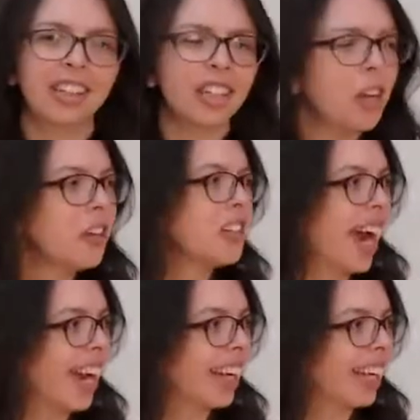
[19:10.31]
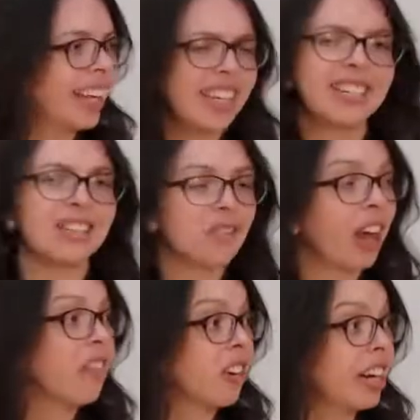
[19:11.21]
Jack, he's just
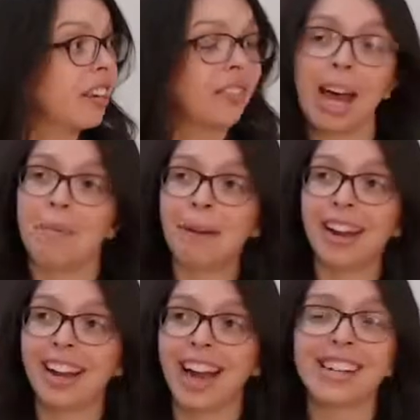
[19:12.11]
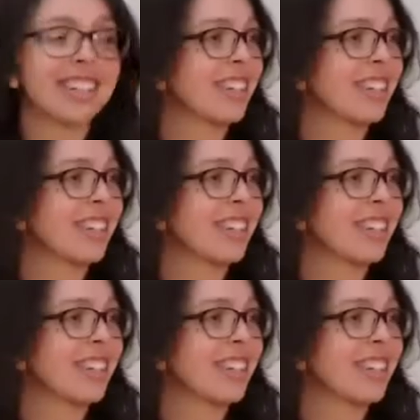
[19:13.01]
like really fab, and I had to